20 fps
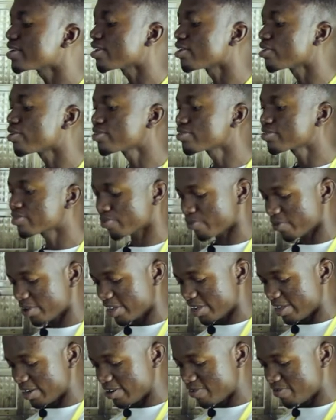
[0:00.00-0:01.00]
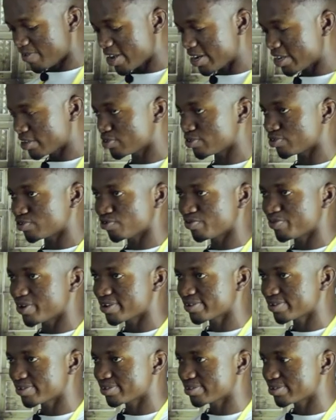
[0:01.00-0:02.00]
a lot, we can divide it into two
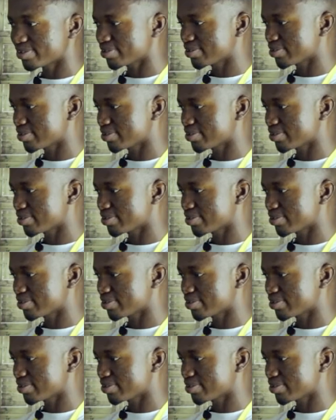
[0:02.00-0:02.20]
batches.